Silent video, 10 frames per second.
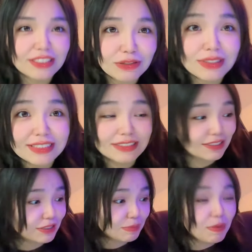So let's
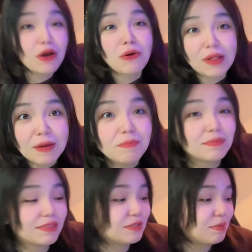let's buckle up,
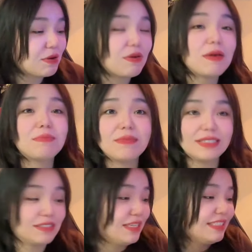let's buckle up,
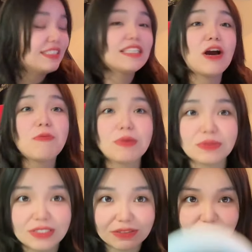and and let's help
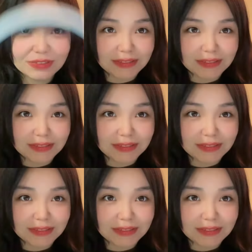ourselves.